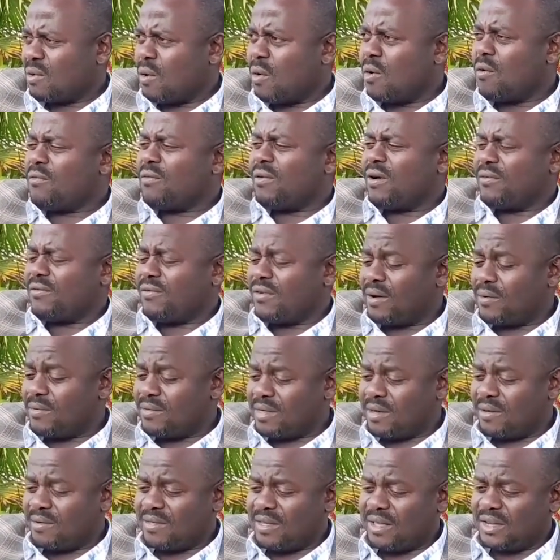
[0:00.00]
over
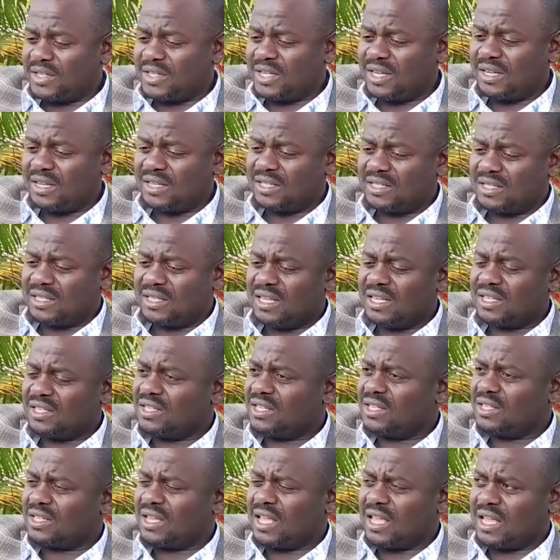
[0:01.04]
five thousand shillings.
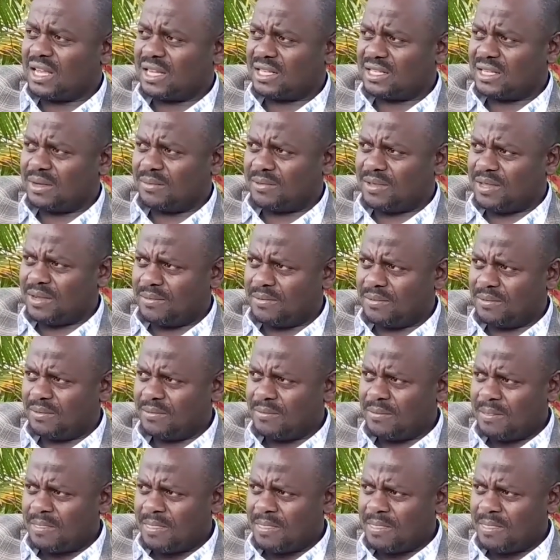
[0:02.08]
This is unacceptable,